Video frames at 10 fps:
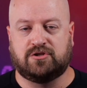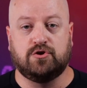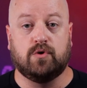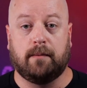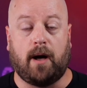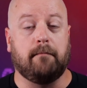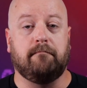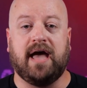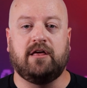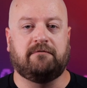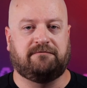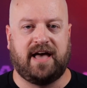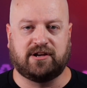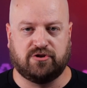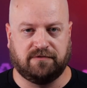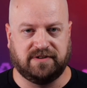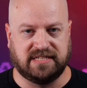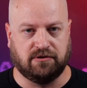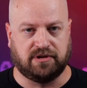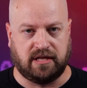to a, a manufacturing
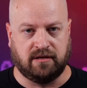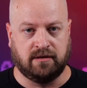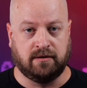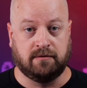facility,